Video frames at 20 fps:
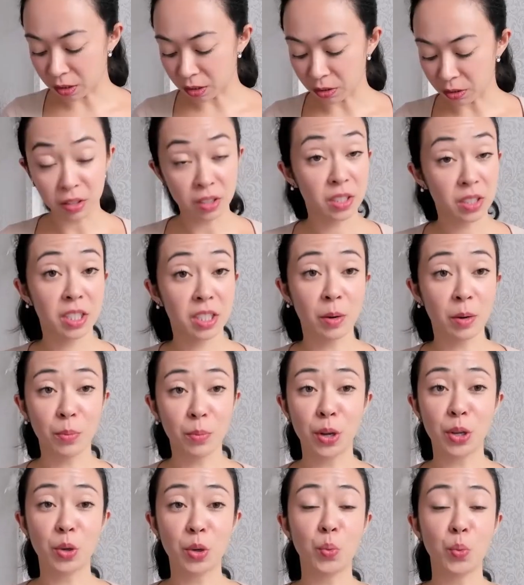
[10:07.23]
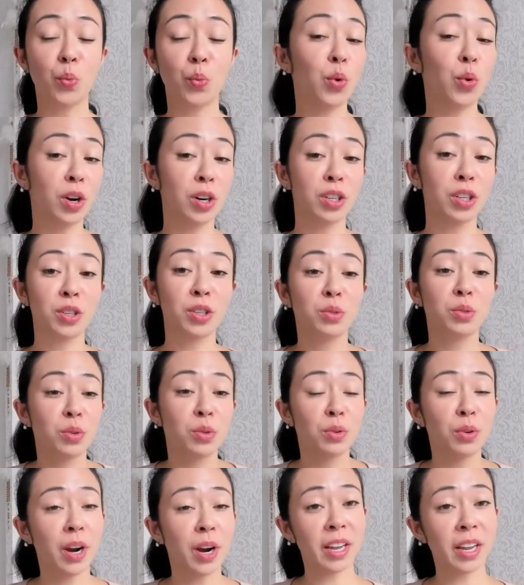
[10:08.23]
or somewhere you want to
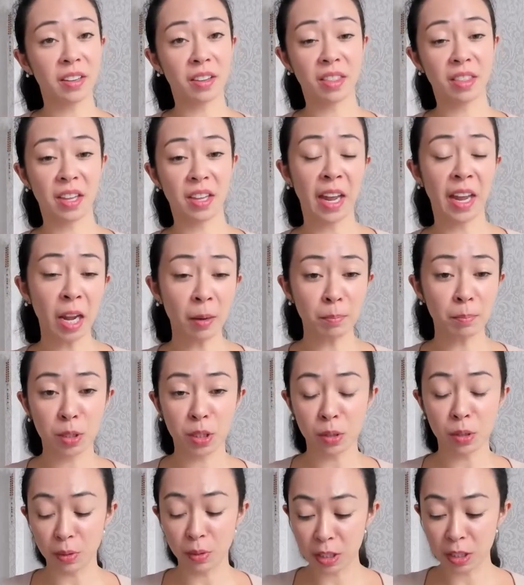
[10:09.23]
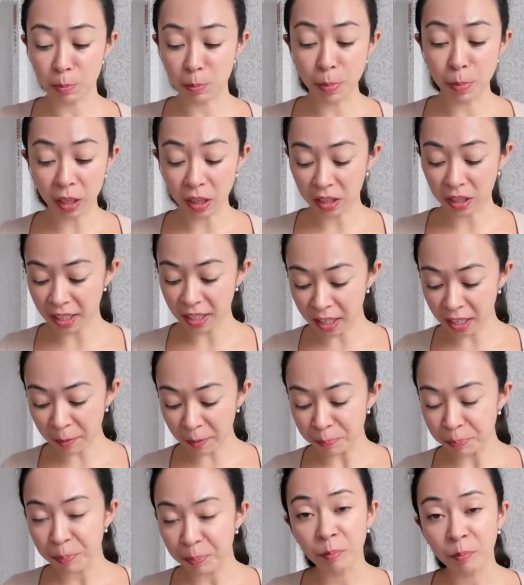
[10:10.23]
right in the app, so it's built
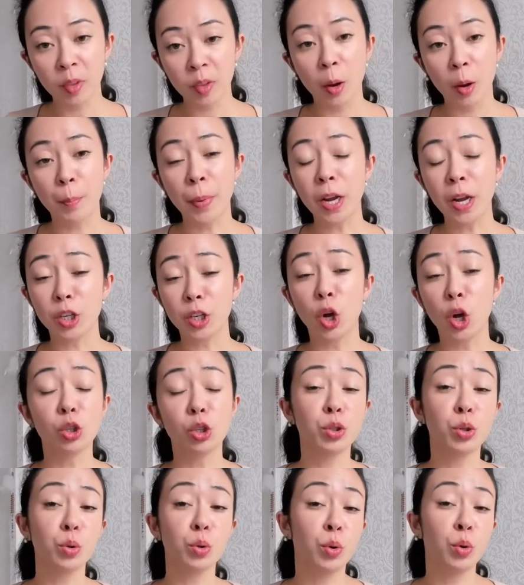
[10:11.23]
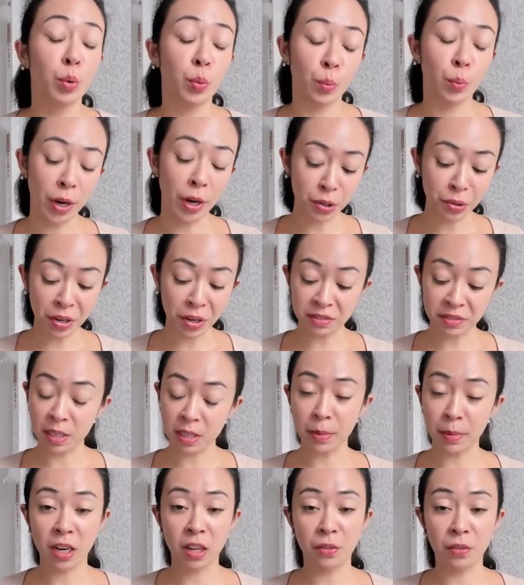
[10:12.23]
in but also when you have some
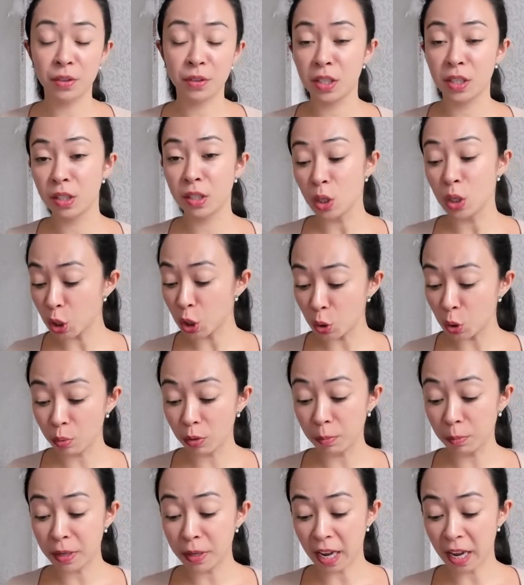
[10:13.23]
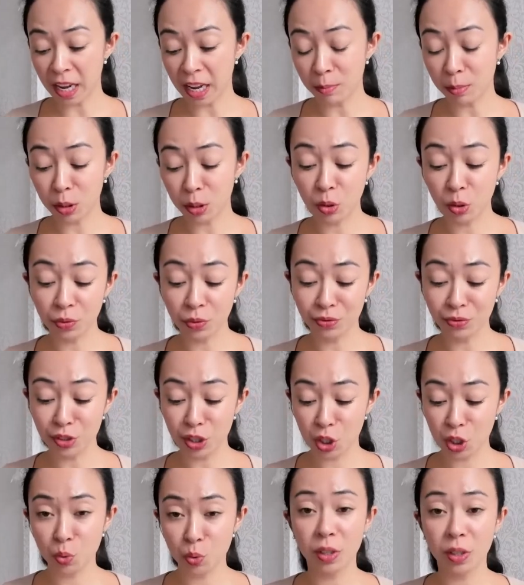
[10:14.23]
NFTs, you will be able to
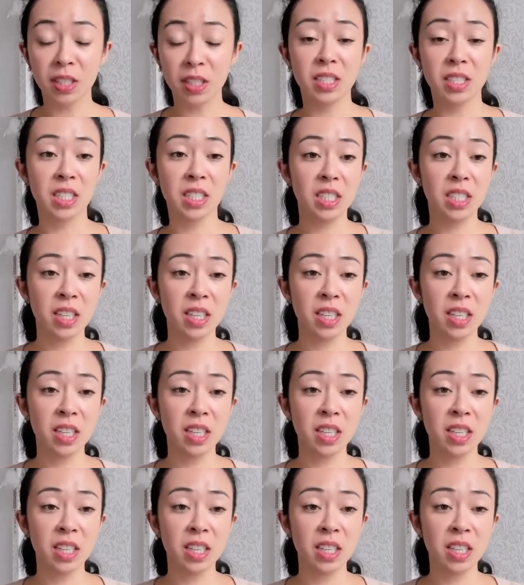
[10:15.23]
visually see